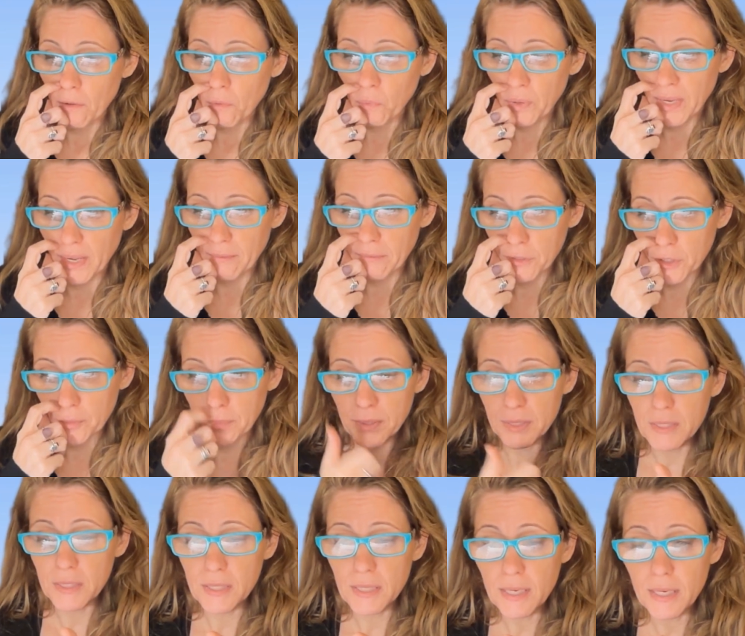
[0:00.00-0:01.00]
We have
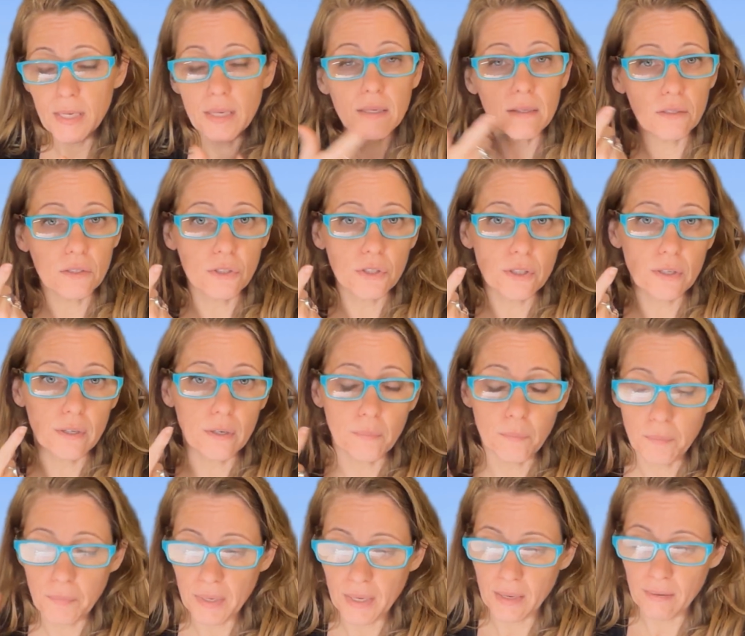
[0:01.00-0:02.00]
triplicity, term,
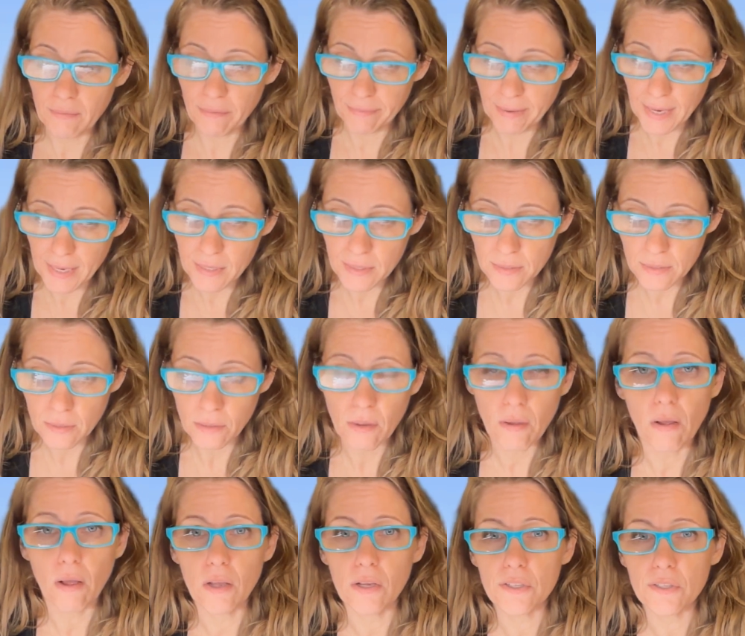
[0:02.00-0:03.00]
and face,
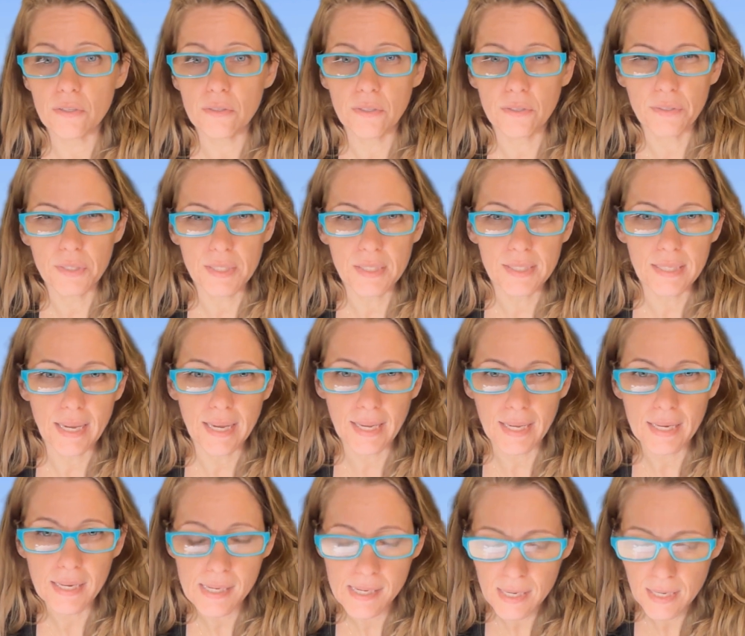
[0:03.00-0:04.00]
also known as
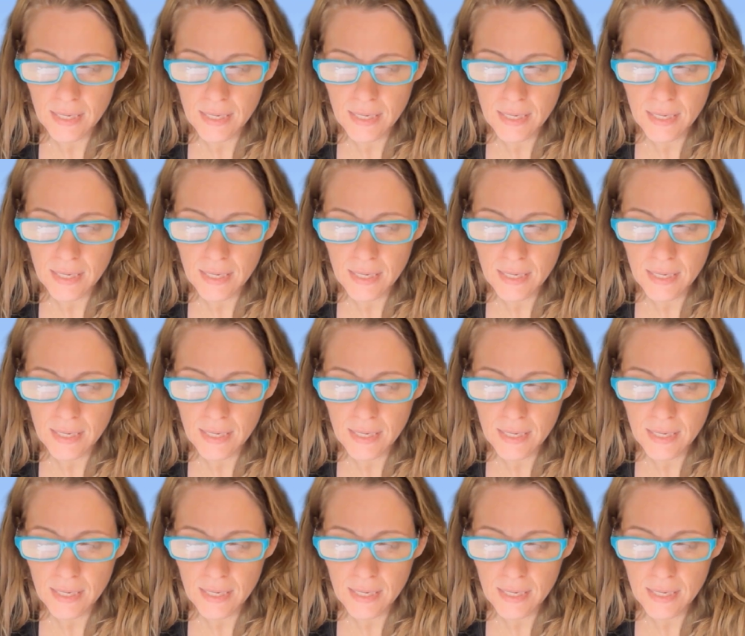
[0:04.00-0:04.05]
decan.